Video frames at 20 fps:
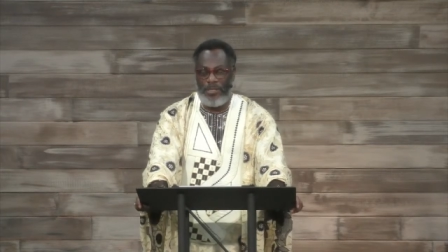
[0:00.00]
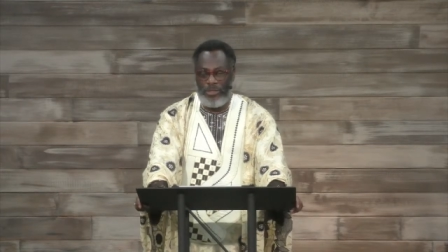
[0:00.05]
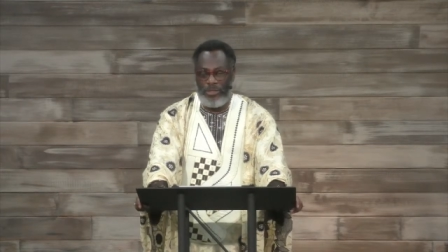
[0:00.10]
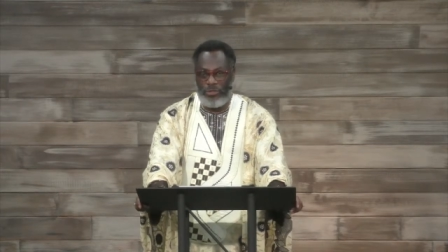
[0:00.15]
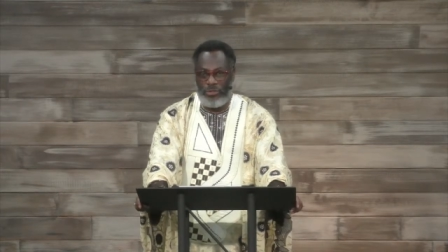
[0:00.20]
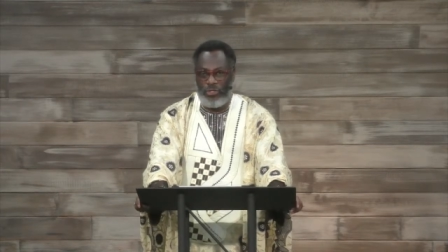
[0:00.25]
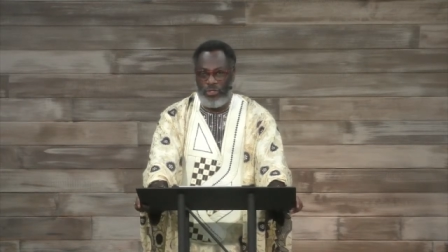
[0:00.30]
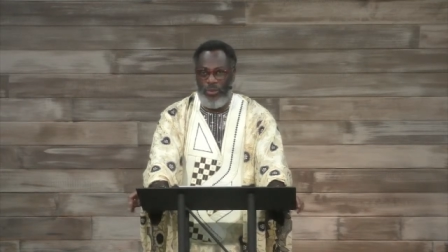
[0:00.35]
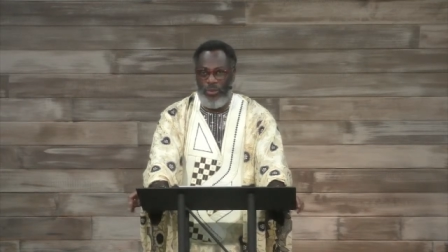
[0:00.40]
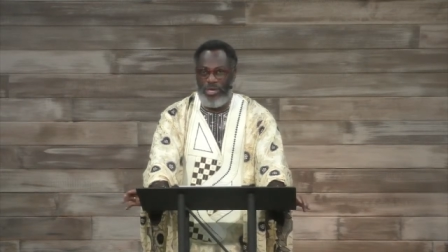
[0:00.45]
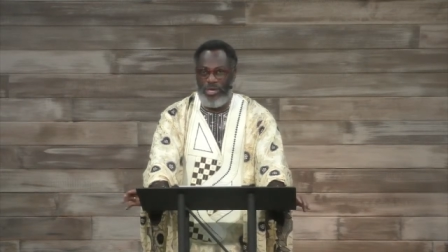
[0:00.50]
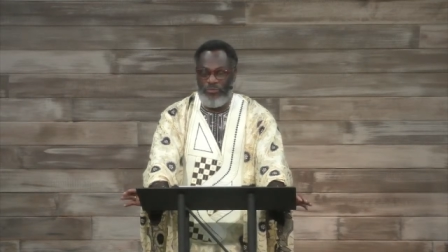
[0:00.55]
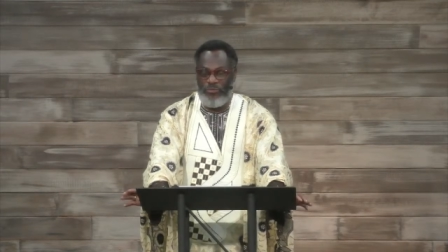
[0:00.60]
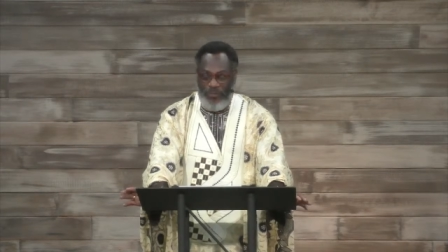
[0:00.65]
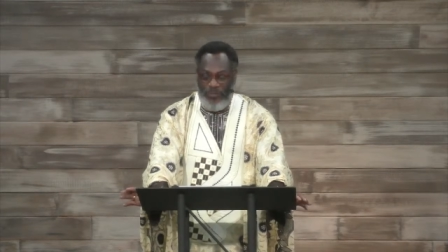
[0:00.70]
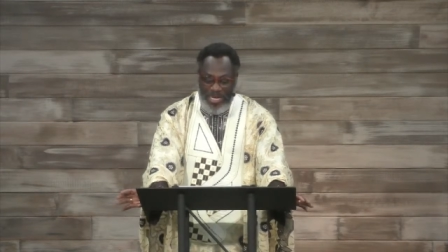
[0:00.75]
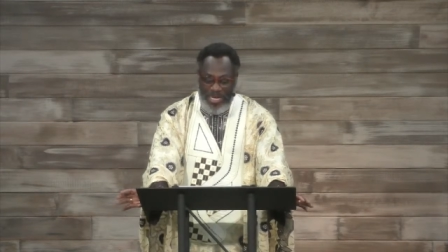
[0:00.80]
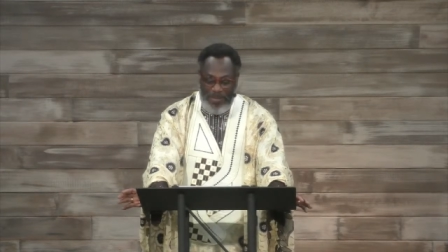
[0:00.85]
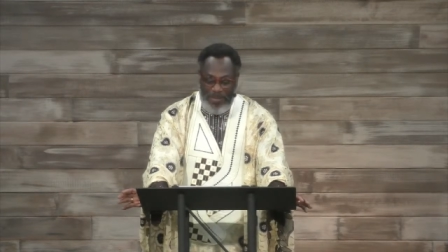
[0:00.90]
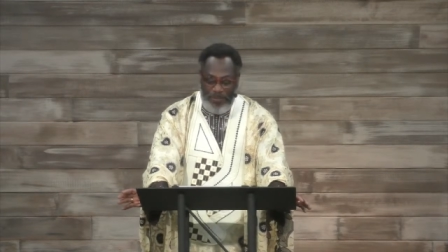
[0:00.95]
So when you
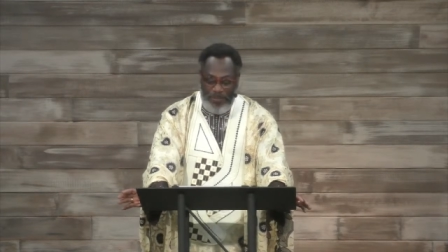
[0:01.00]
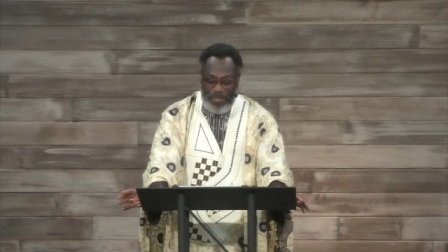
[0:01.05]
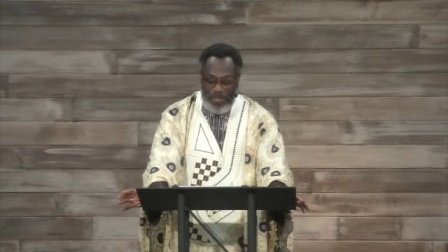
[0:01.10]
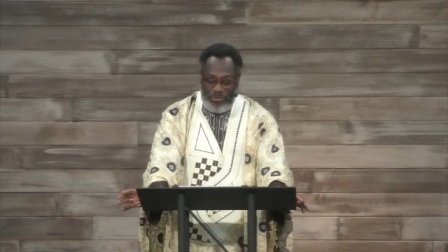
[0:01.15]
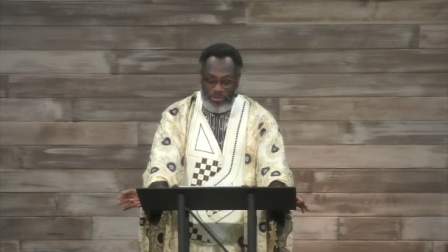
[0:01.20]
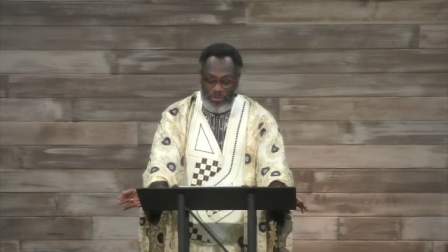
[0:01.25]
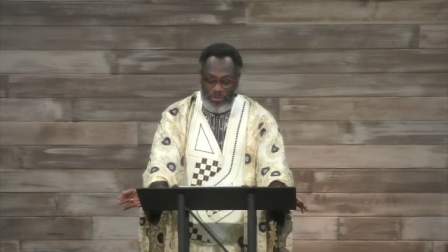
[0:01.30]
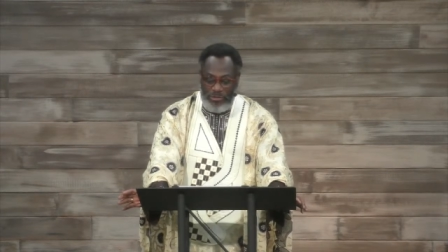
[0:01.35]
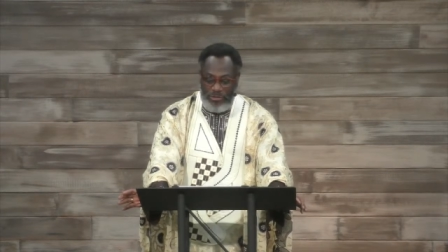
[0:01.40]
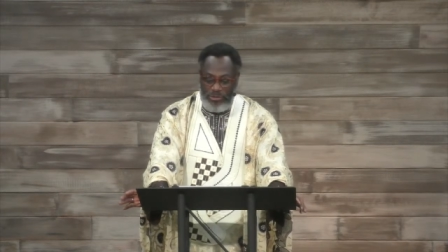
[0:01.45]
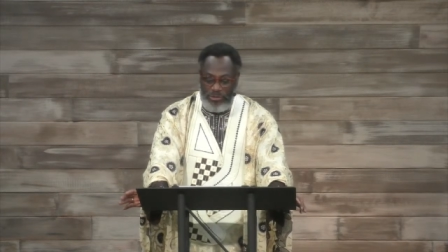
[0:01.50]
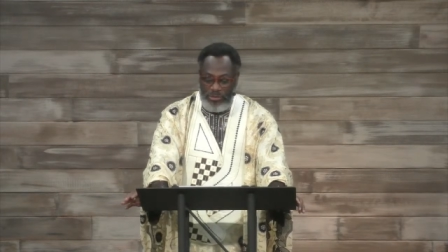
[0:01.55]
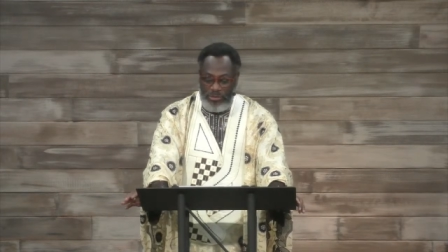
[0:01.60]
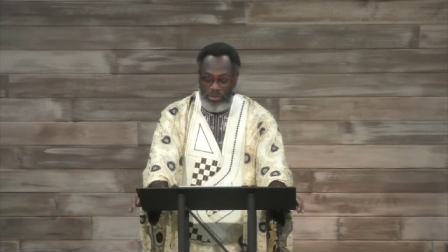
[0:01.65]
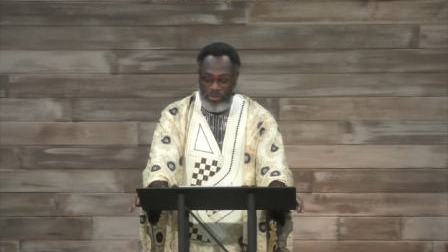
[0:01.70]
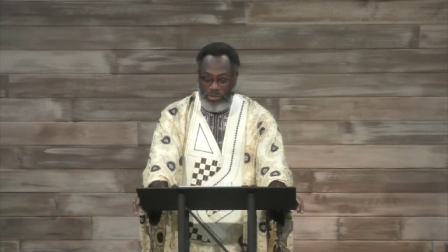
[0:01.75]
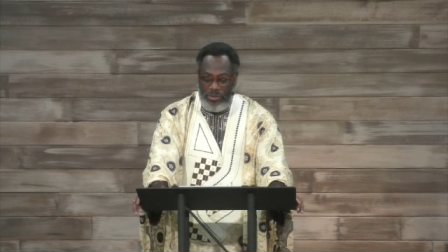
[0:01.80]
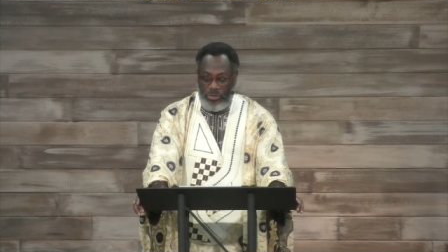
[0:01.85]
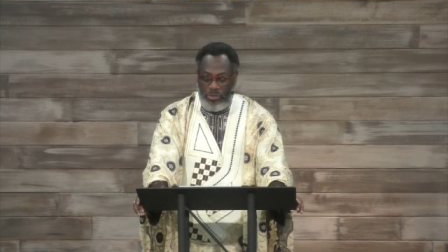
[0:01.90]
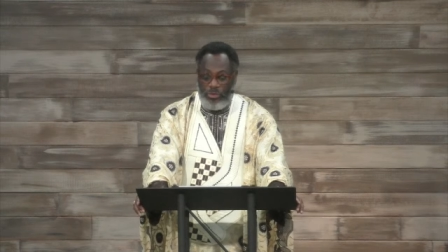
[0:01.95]
find a person
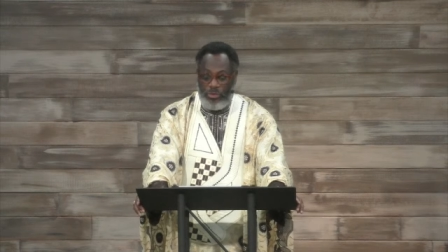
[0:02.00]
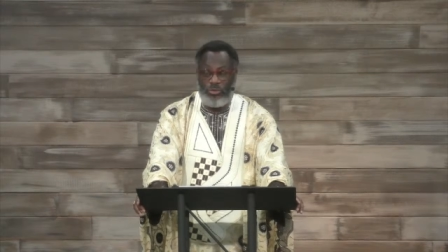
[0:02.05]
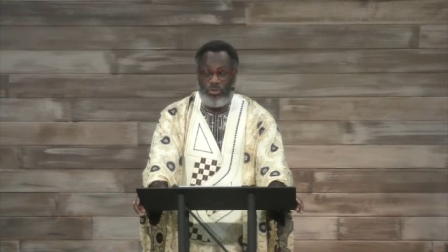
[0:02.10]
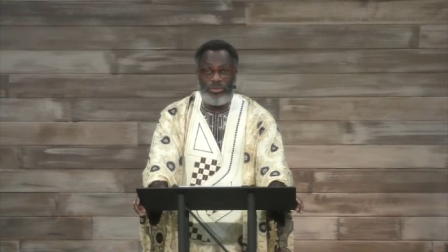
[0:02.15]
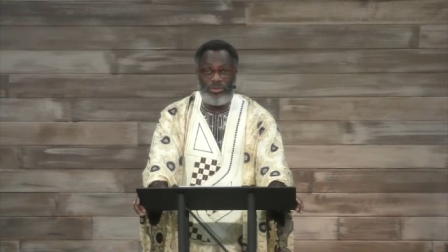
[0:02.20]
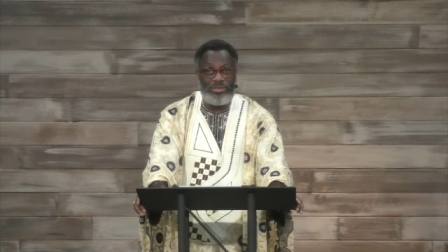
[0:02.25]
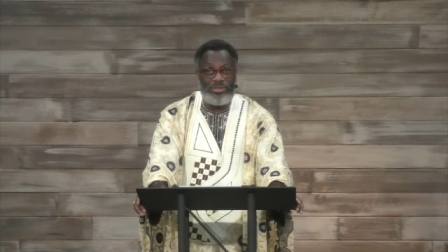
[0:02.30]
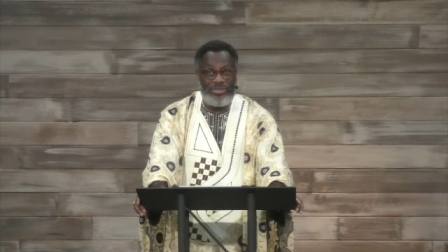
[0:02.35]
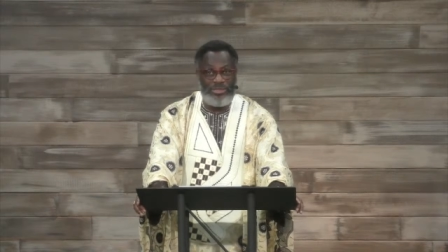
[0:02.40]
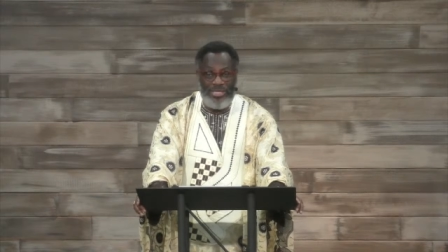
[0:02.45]
who